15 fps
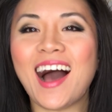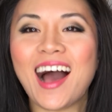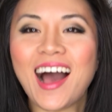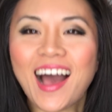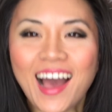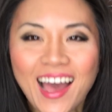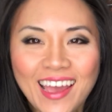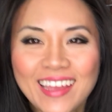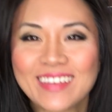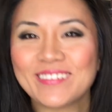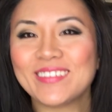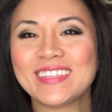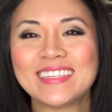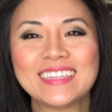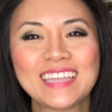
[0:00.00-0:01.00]
I
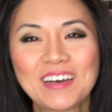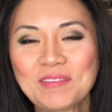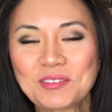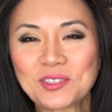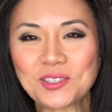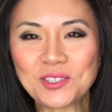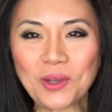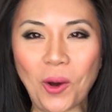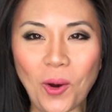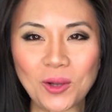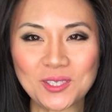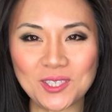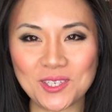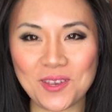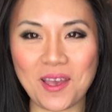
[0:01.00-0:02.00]
would love to
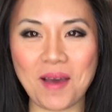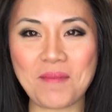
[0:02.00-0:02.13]
talk to you